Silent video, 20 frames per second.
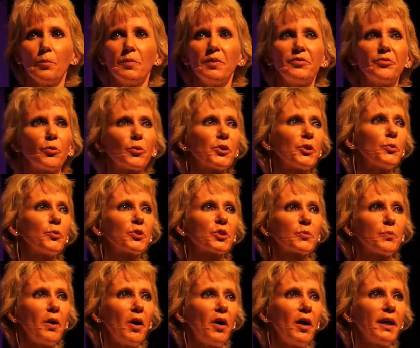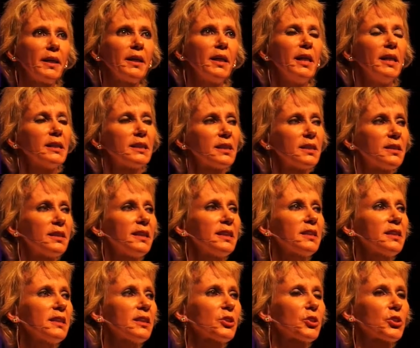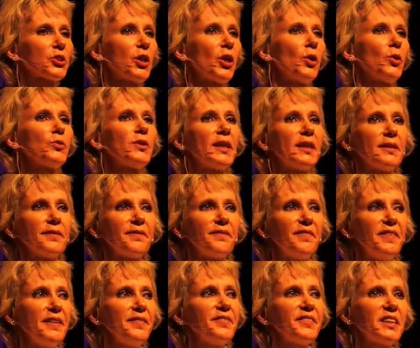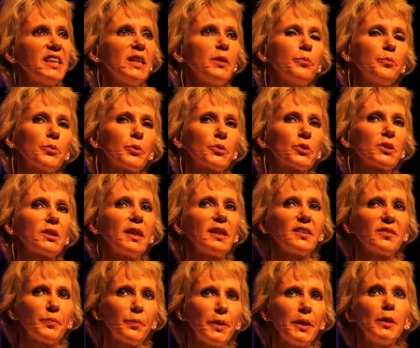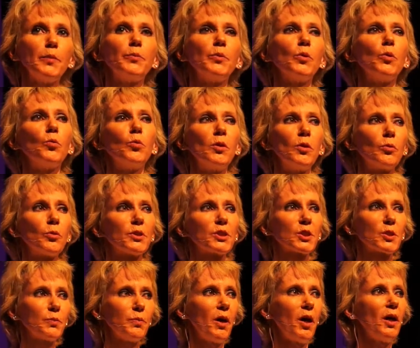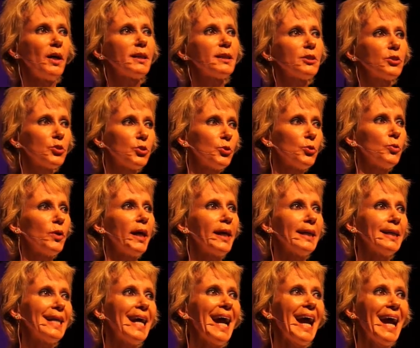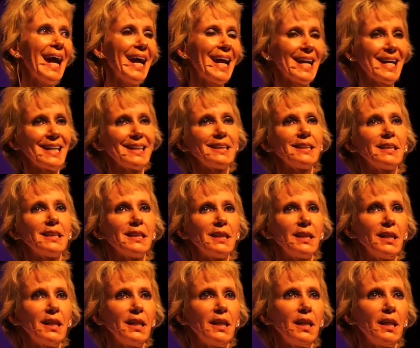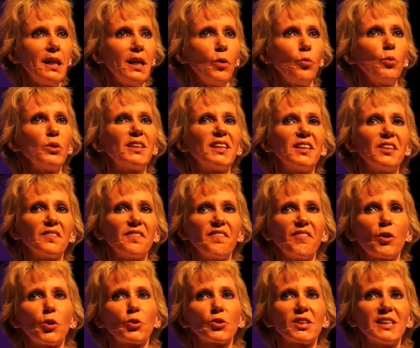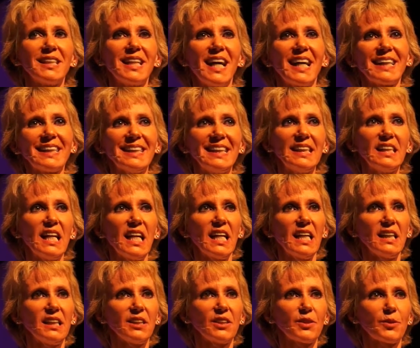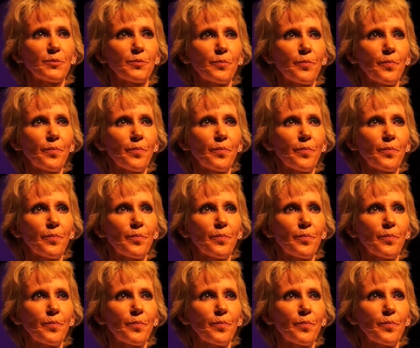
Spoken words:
before you respond. Statistics show that 15% of people will respond to an ad within the first 90 days.